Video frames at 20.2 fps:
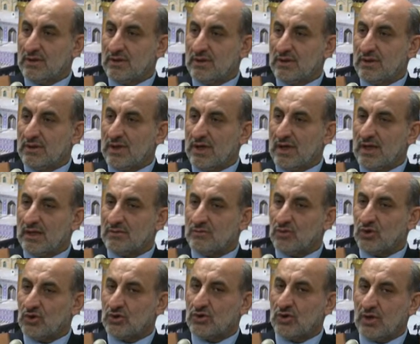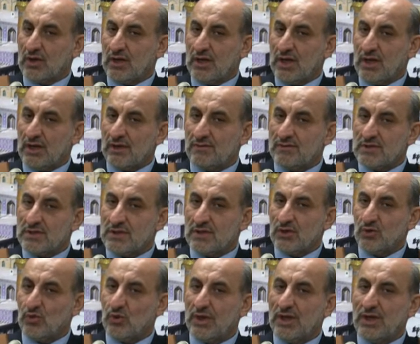and motor nerves
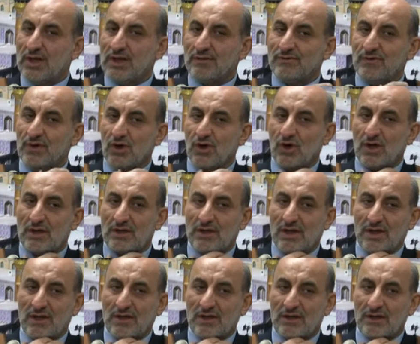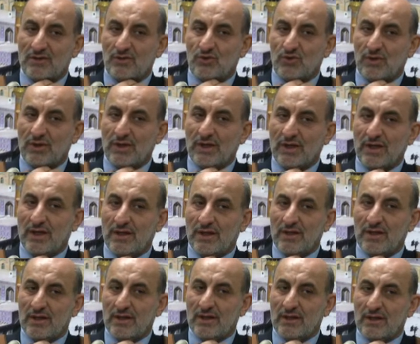will give order to the
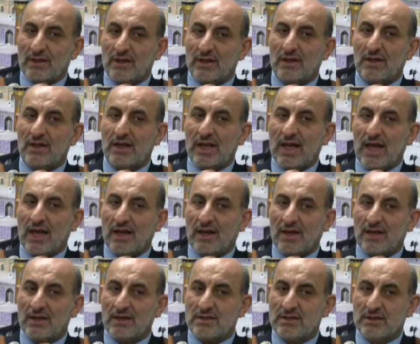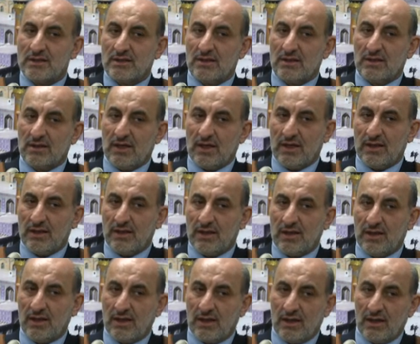larynx and
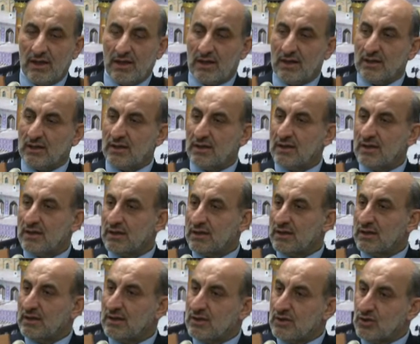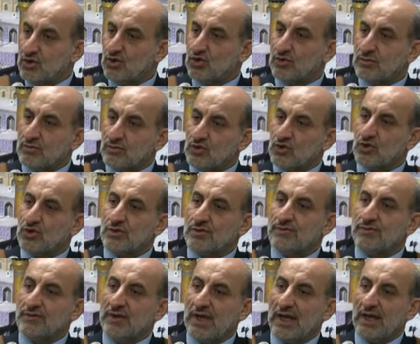the lung to
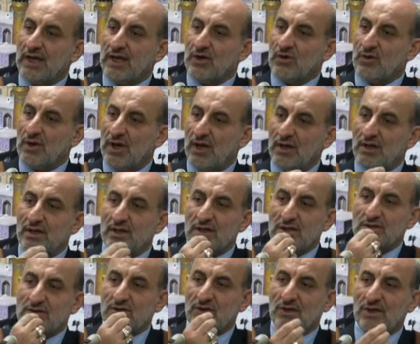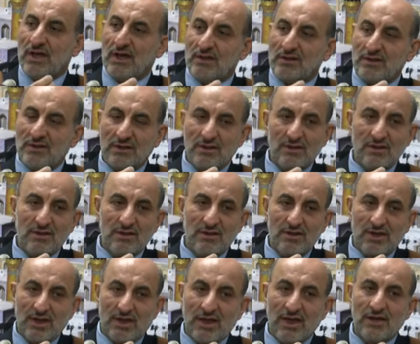move in a way so that
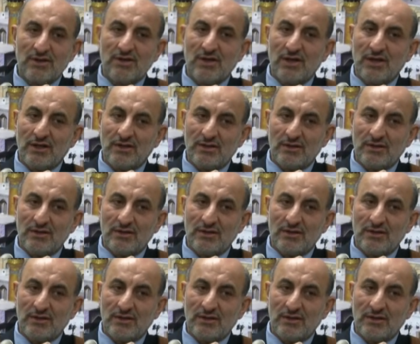they can read.